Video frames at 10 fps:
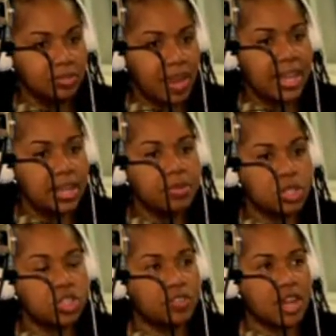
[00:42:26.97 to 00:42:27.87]
Right. He
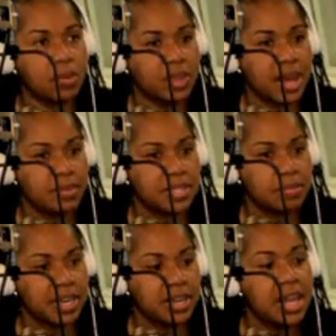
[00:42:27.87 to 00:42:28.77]
was a juvenile when that was
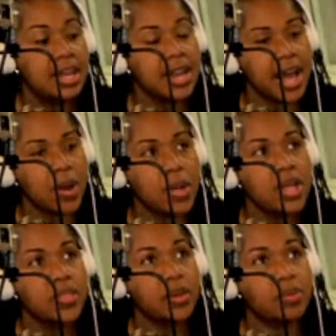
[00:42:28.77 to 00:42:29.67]
committed. Now,
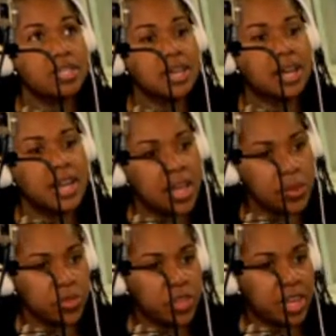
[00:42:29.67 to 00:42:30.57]
there was
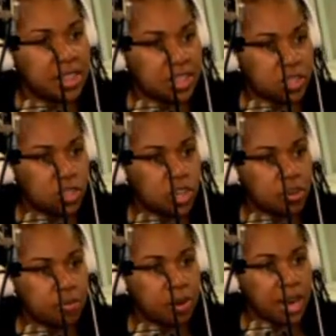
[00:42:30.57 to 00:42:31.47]
another thing that the
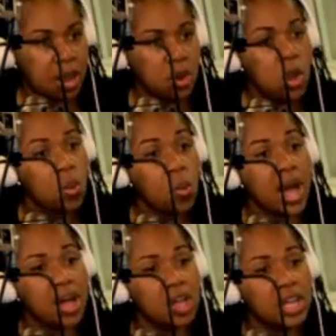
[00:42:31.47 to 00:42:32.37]
sheriff brought out.
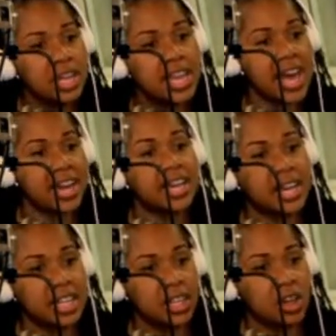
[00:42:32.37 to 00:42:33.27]
Well, he had a
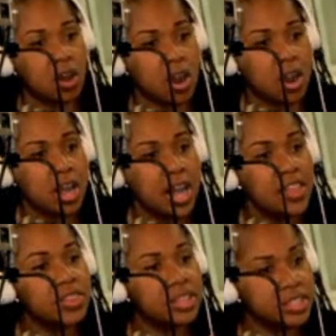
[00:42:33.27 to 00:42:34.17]
gun in the car,
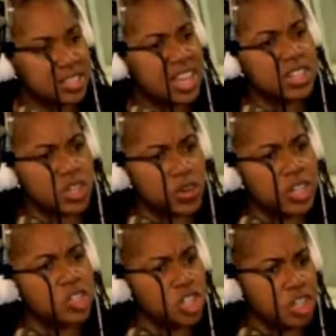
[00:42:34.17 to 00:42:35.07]
and the state
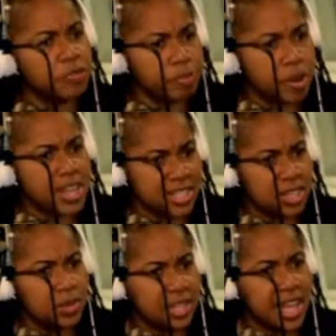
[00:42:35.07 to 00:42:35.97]
attorney should have
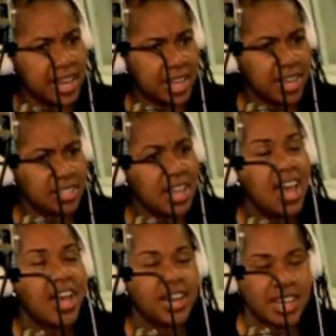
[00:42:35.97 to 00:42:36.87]
prosecuted that case.
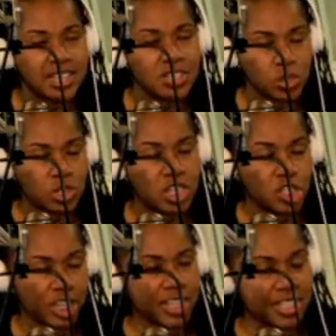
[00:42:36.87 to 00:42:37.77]
And he's
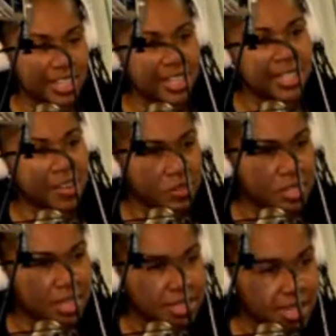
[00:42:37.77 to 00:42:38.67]
strategic because he doesn't ever
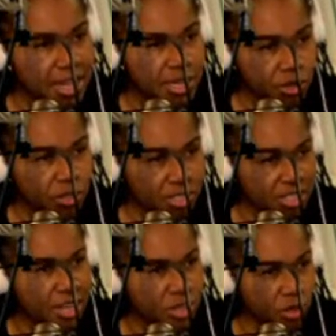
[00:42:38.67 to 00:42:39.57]
say the
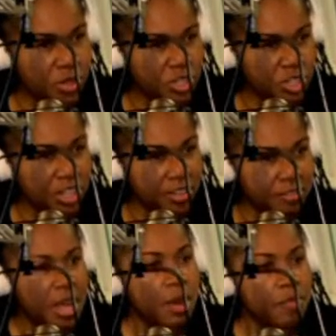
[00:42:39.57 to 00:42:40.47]
state attorney should have,
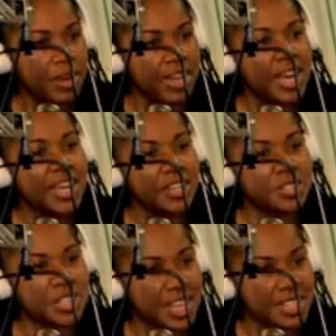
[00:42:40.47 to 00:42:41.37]
but
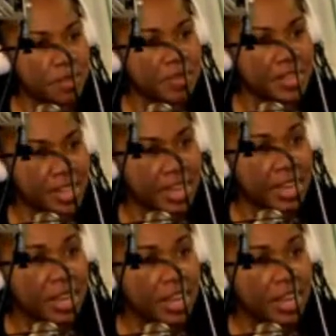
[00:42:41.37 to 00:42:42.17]
he'll say something like,